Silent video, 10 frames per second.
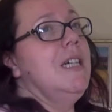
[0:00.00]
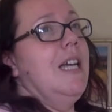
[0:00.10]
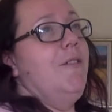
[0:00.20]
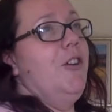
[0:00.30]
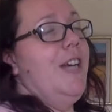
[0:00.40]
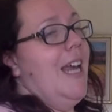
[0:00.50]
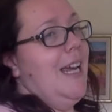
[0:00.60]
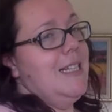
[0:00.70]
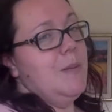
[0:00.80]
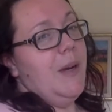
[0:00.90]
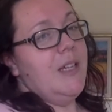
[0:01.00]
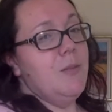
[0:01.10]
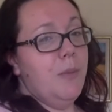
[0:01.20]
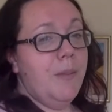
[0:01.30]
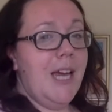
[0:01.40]
if you're in a
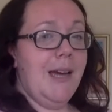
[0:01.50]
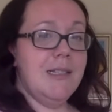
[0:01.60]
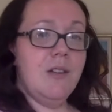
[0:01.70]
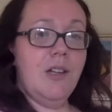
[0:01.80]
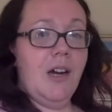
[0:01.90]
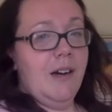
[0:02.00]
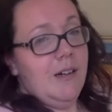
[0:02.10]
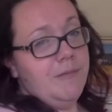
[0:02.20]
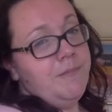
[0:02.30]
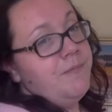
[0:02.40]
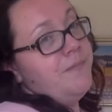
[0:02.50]
headspace, put your hands on your heart